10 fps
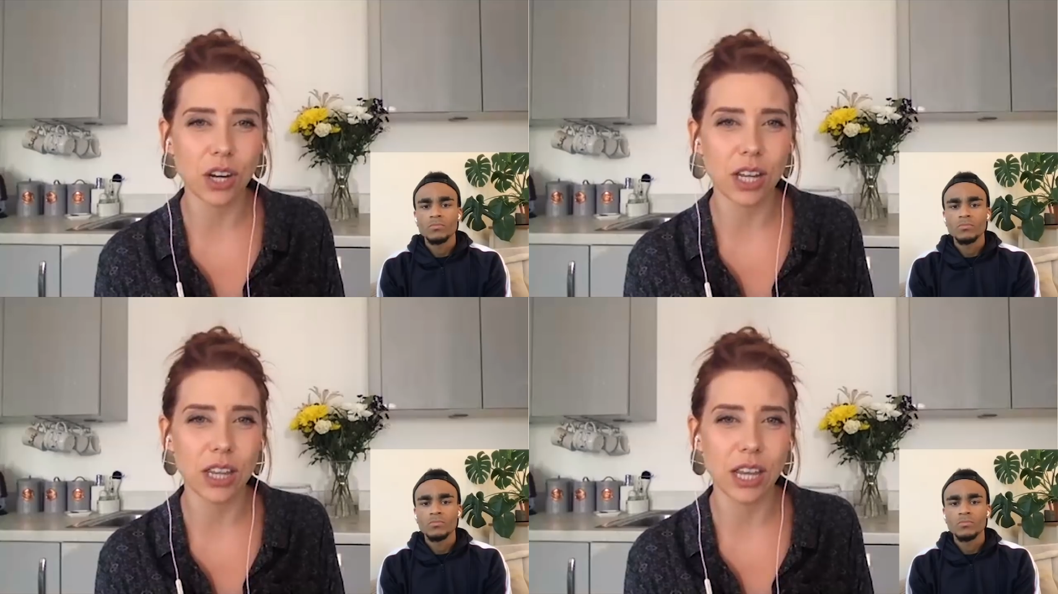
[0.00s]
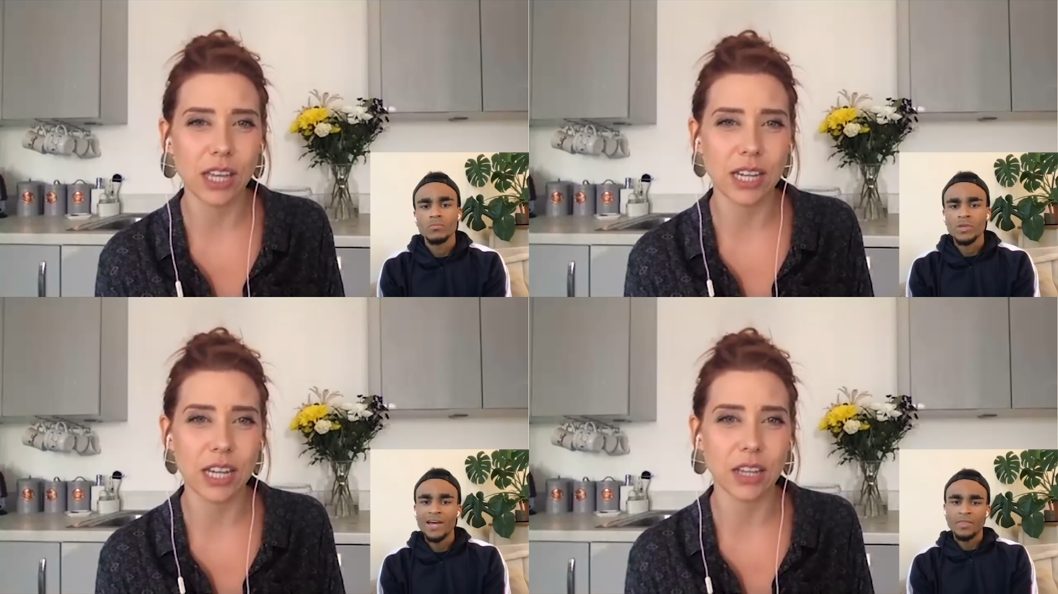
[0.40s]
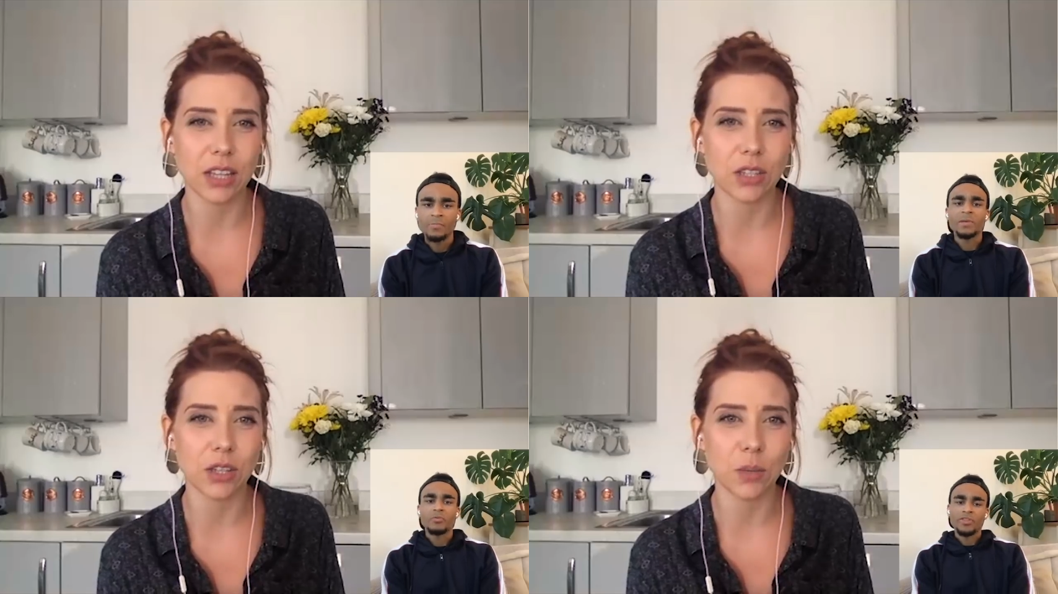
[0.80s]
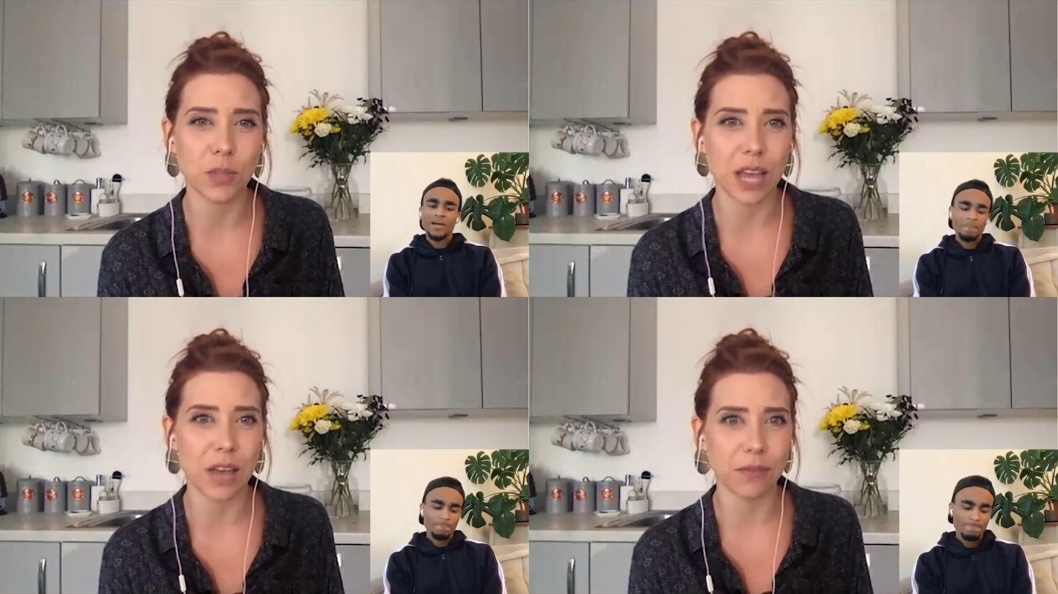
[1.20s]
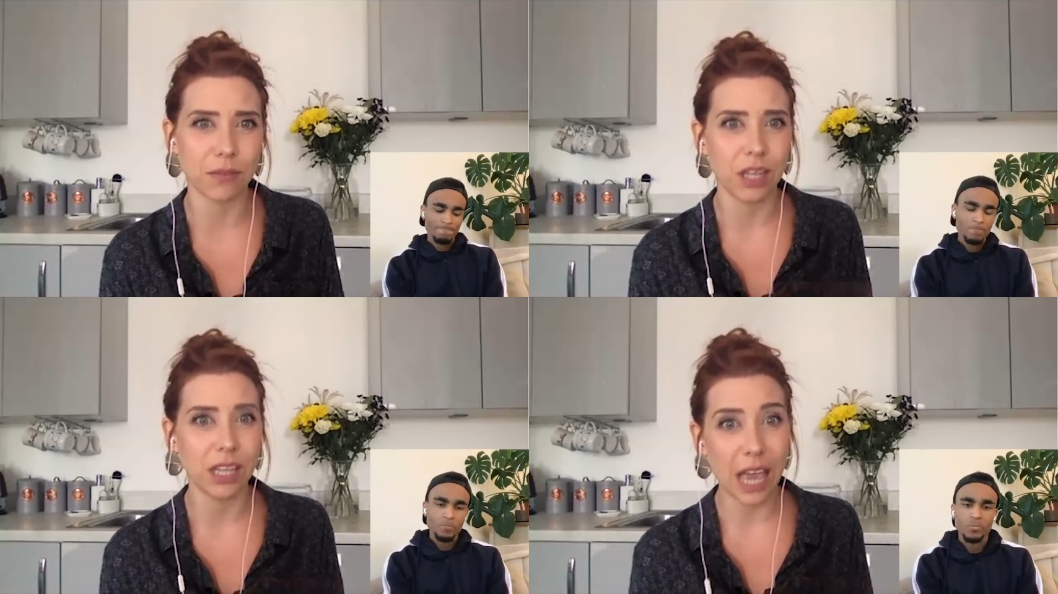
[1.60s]
Speaker 1: and the idea yeah, that the big brother have
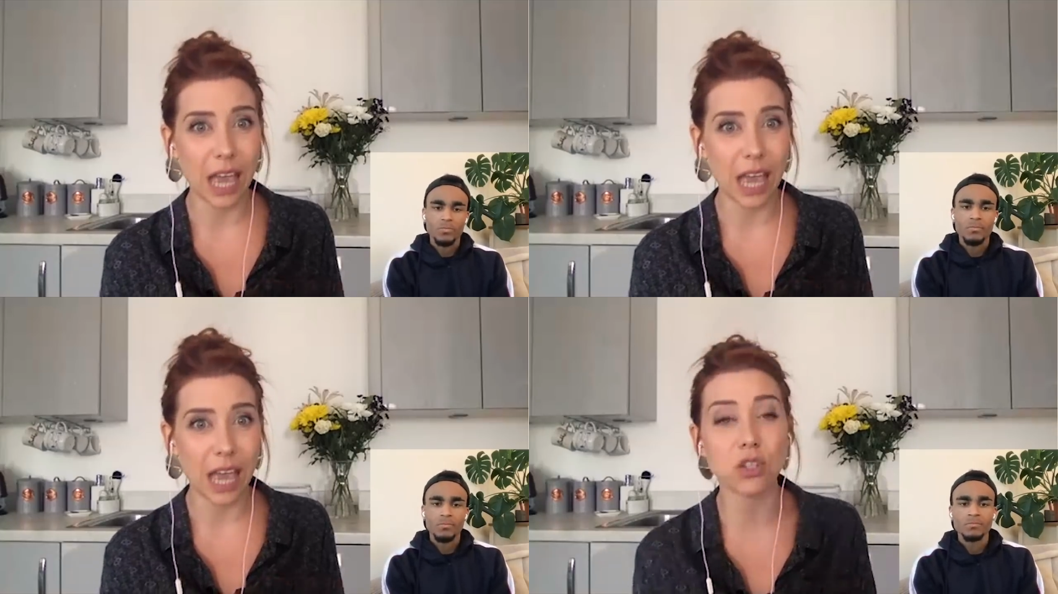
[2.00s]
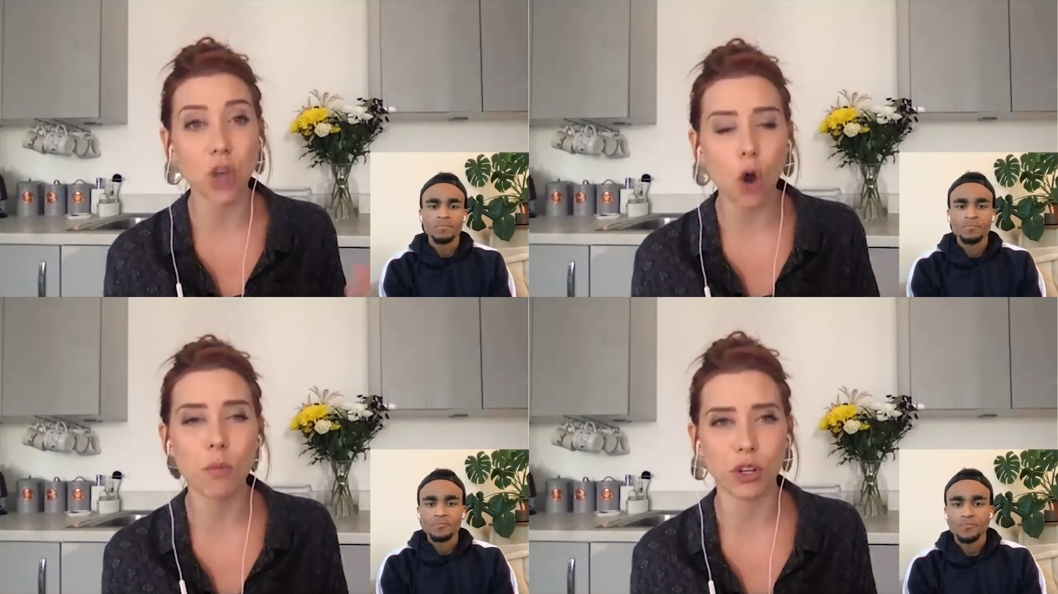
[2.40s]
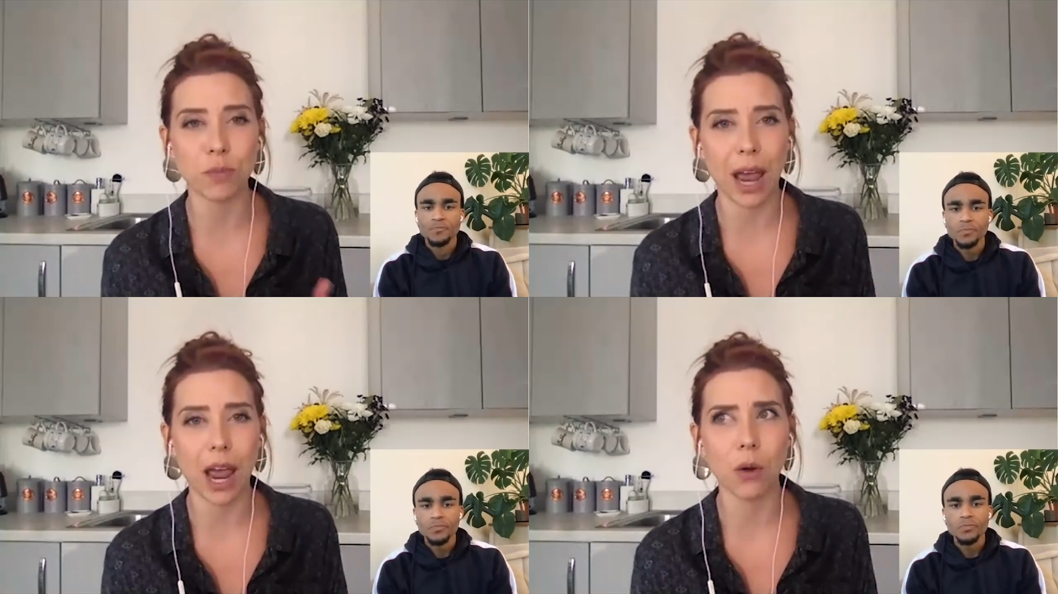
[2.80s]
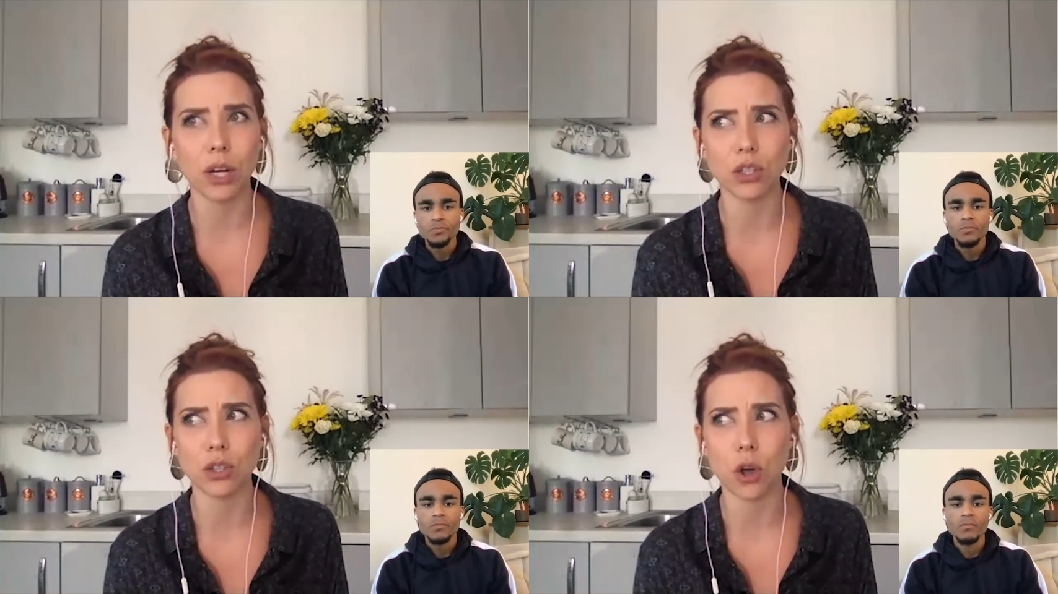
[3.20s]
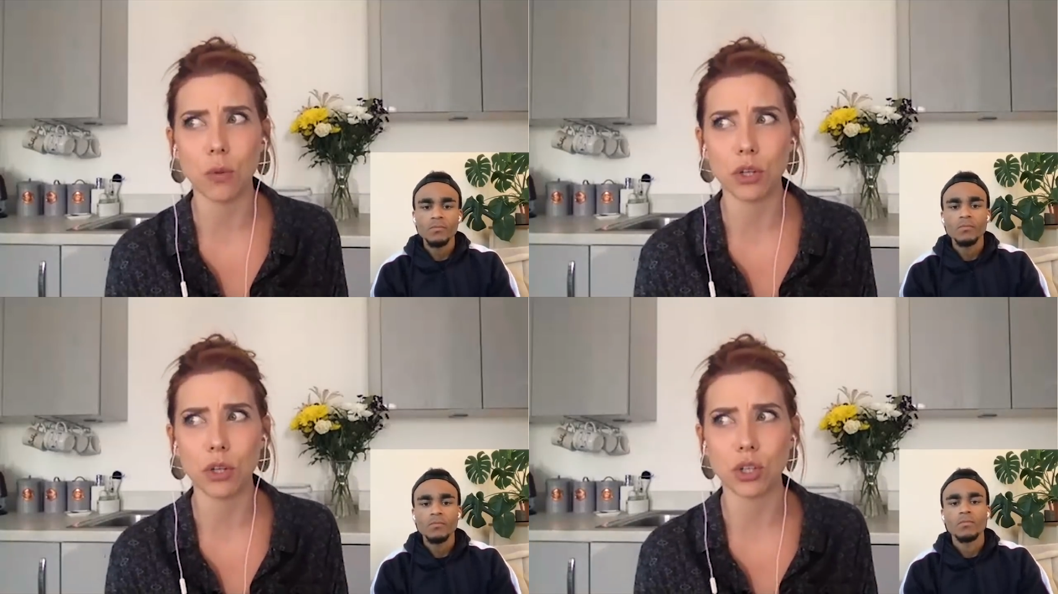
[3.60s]
yeah so much power and so
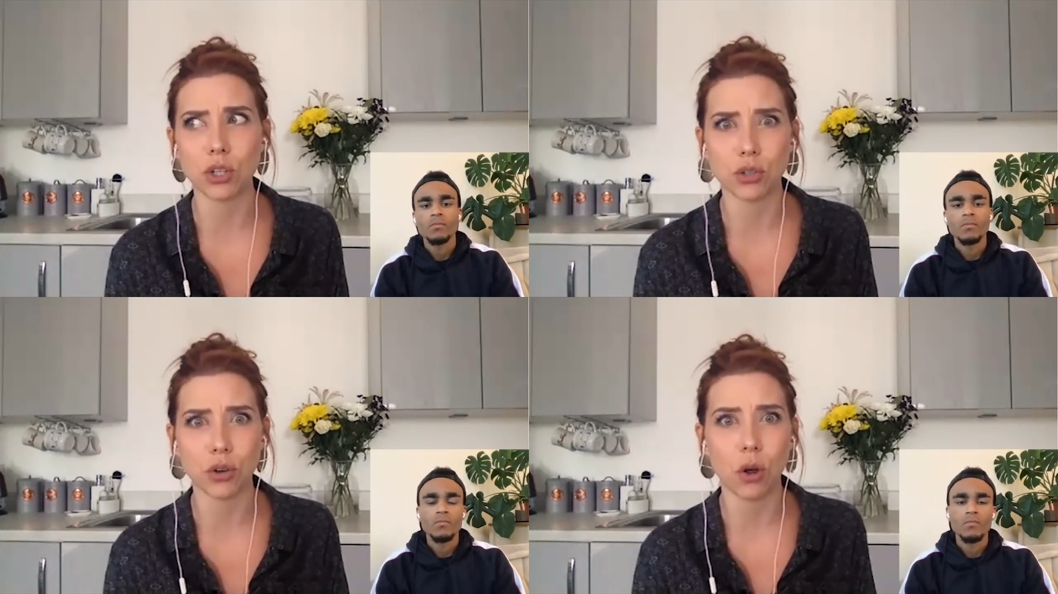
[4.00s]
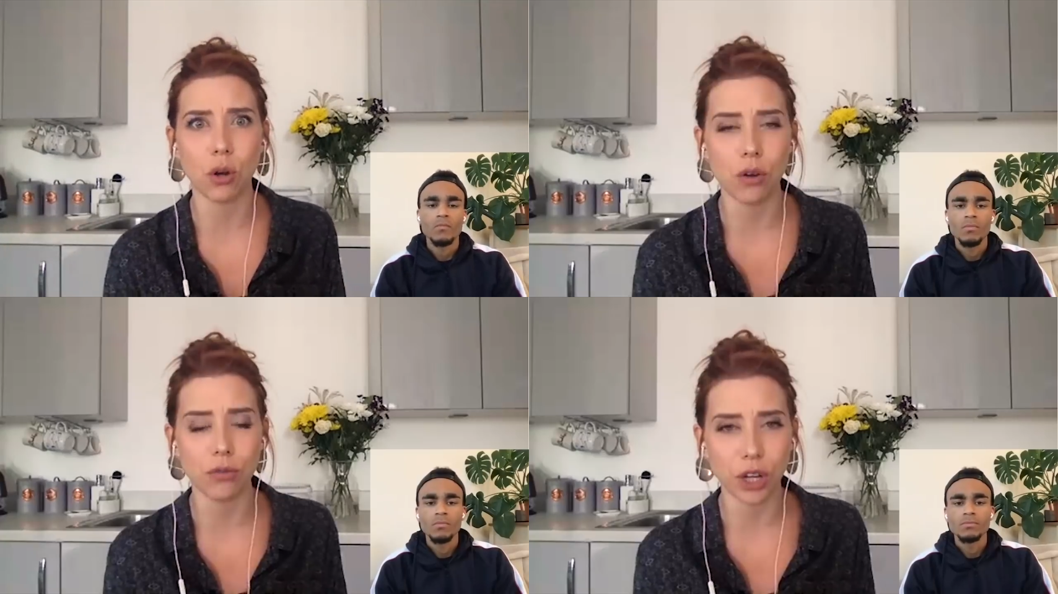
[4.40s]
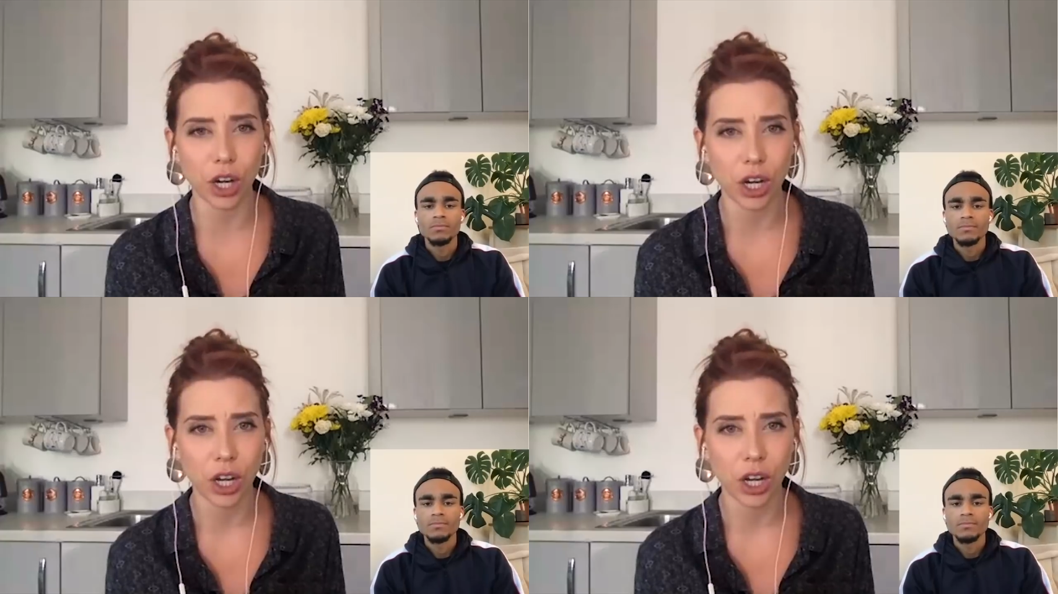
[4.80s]
much control over